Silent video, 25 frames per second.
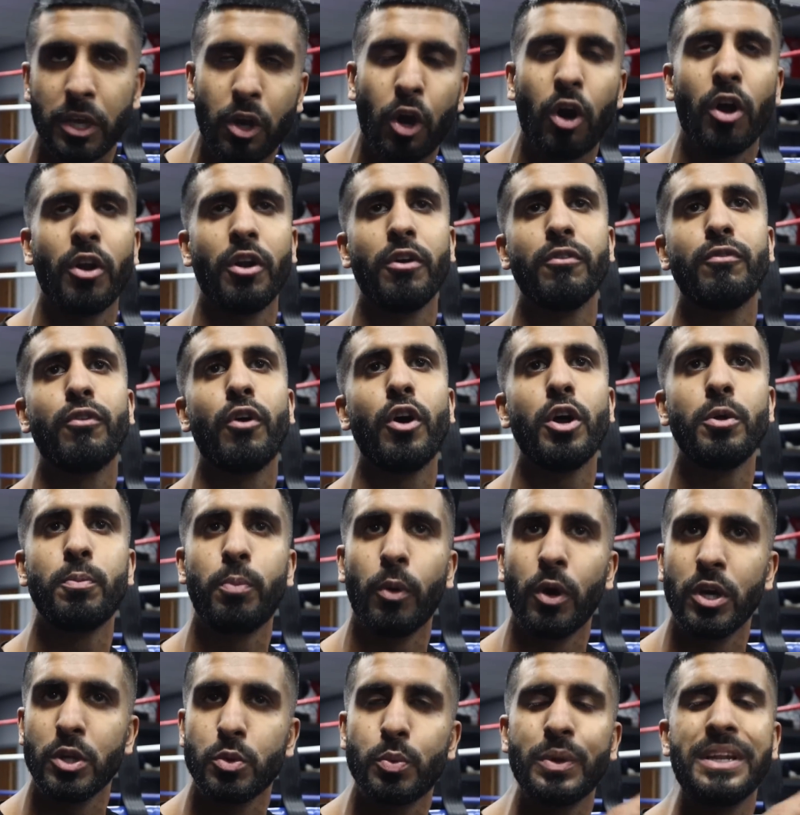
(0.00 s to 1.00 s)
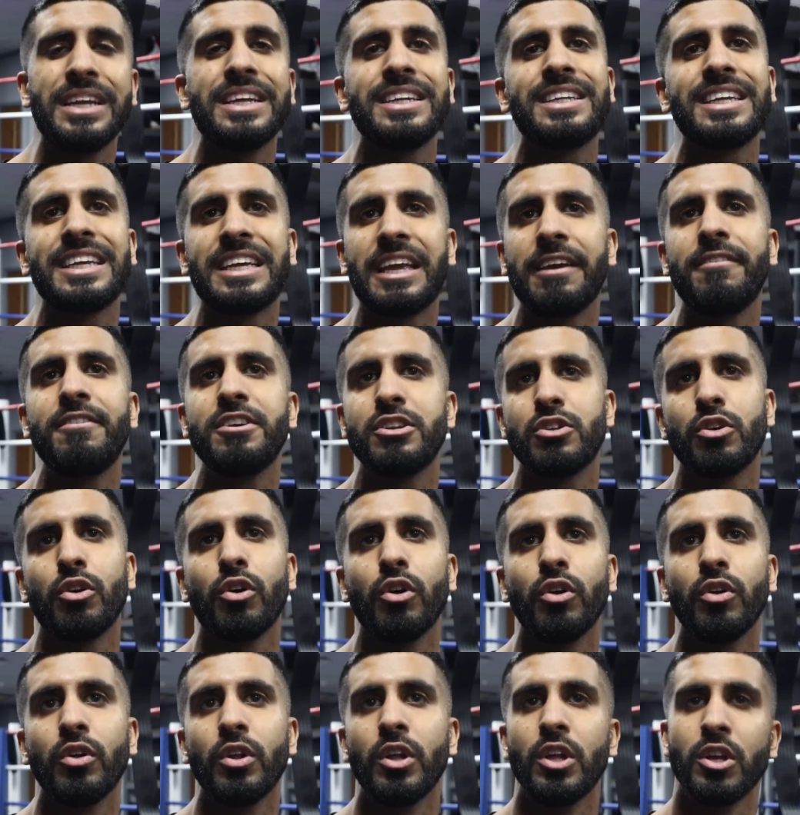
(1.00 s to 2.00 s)
can't avoid, but he's willing to give his
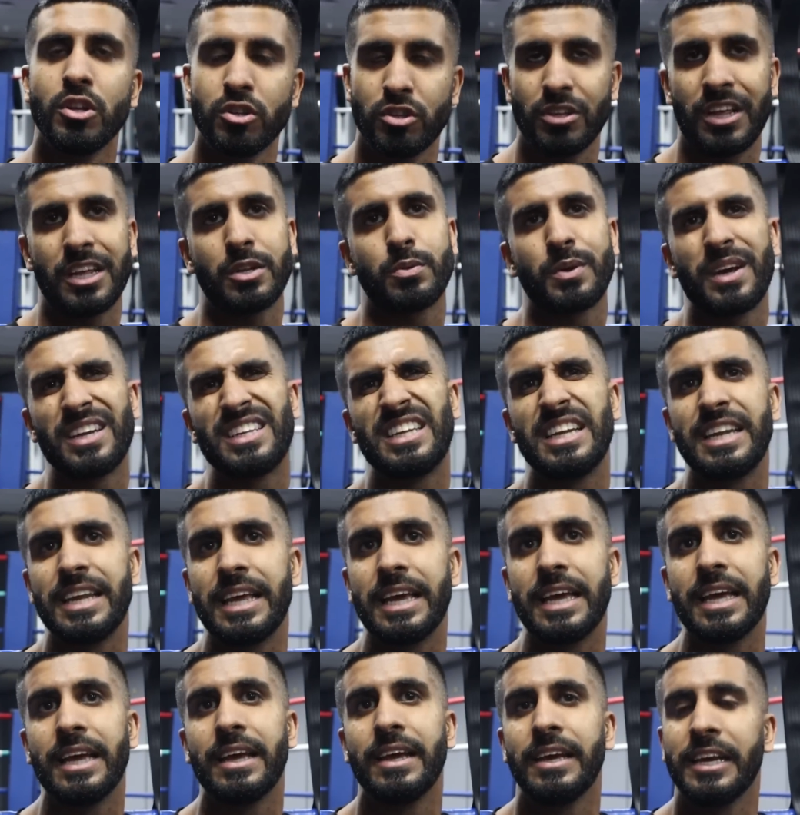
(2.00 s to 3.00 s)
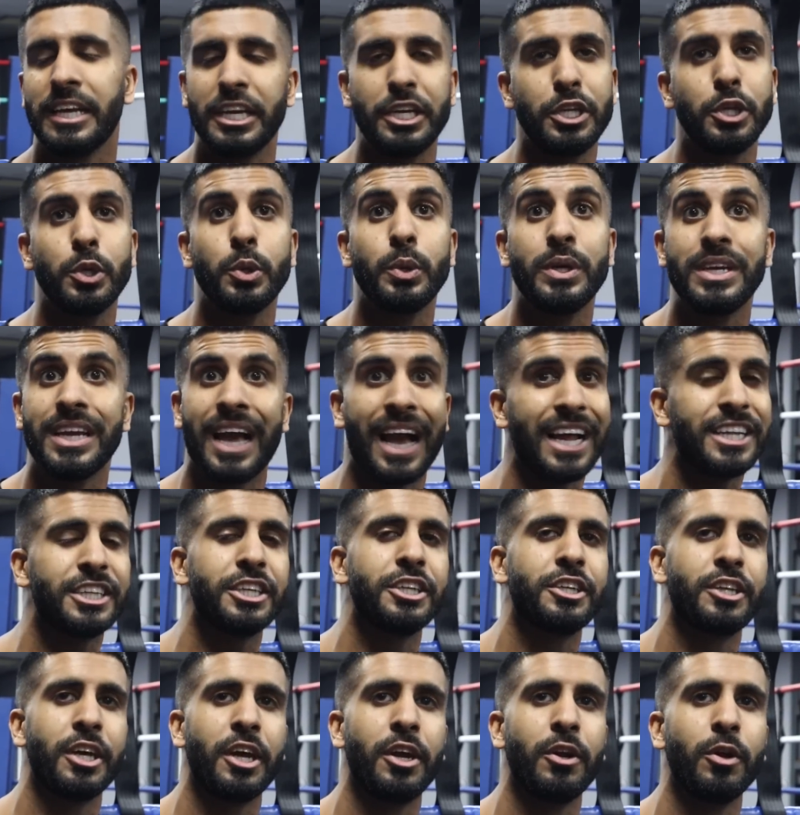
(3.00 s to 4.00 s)
all. So that's why today he knew he had to
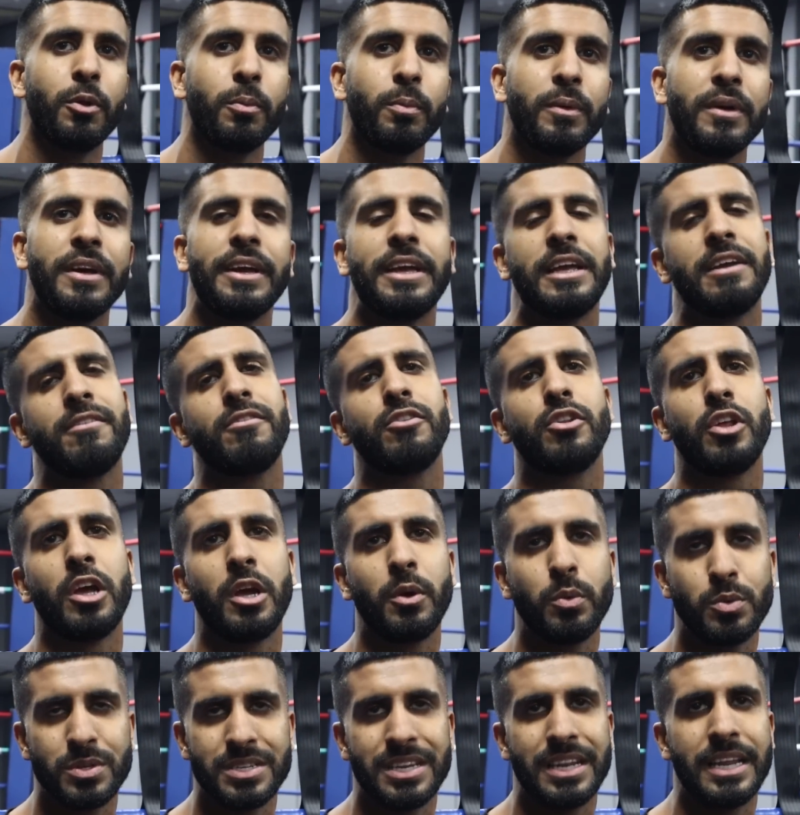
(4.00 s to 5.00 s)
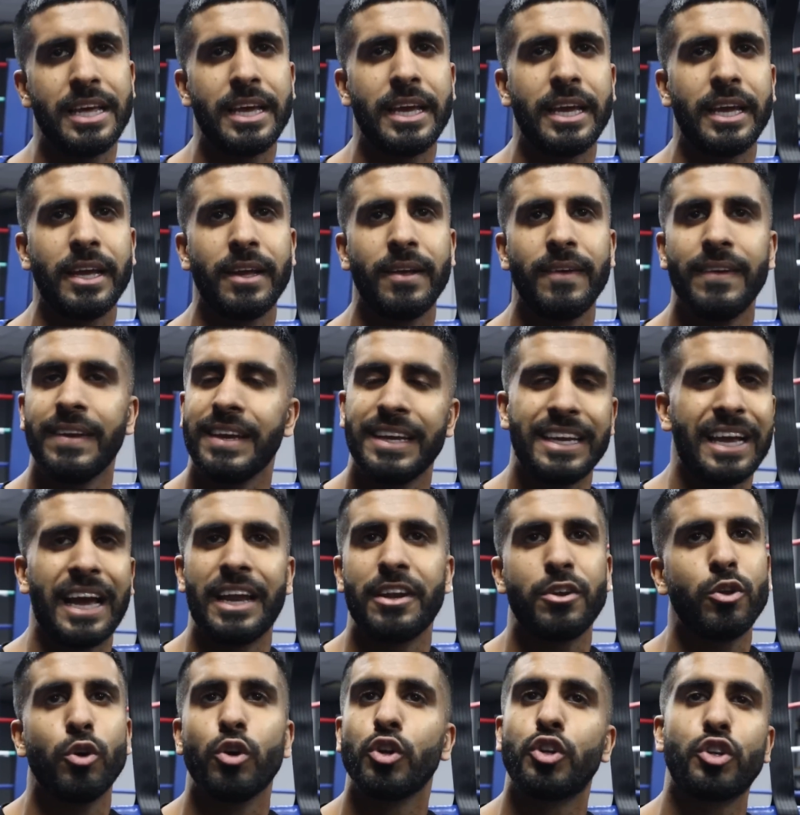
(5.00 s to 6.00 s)
turn up, even though he was late. He
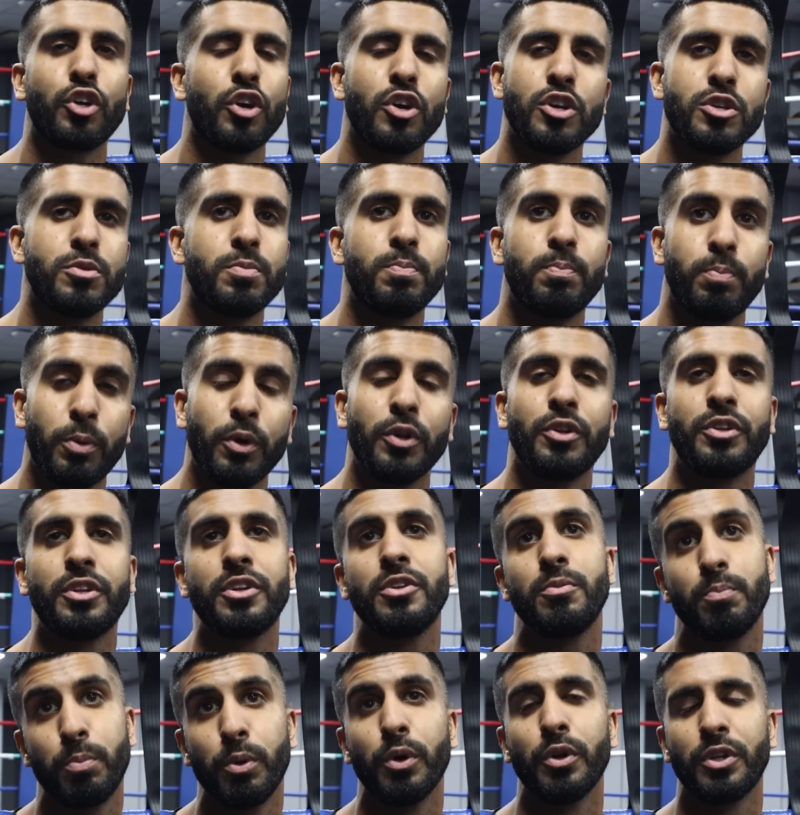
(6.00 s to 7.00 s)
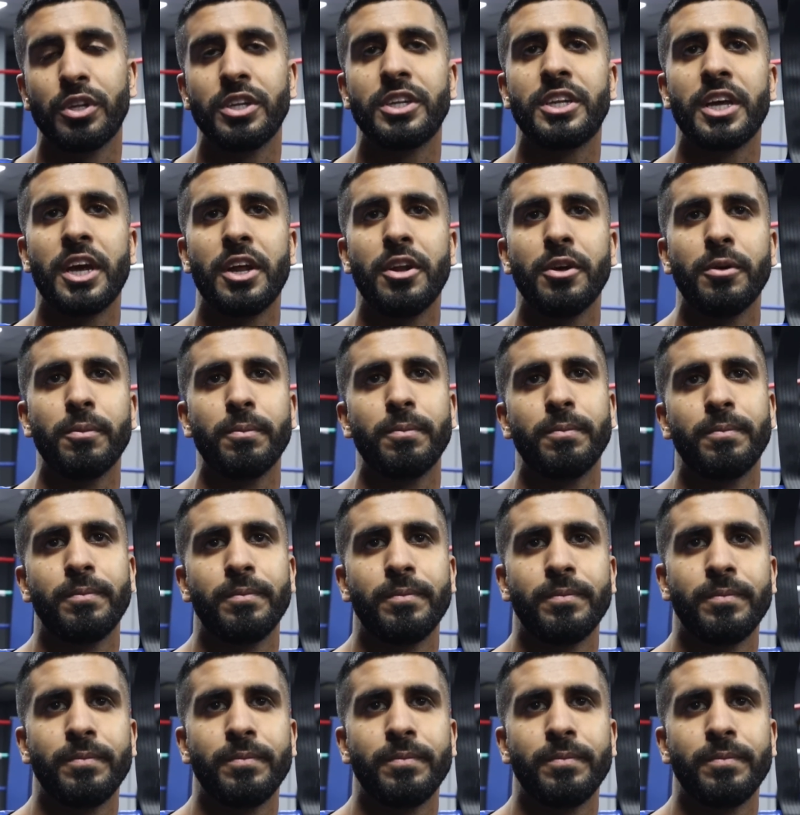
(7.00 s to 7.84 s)
had no choice but to turn up.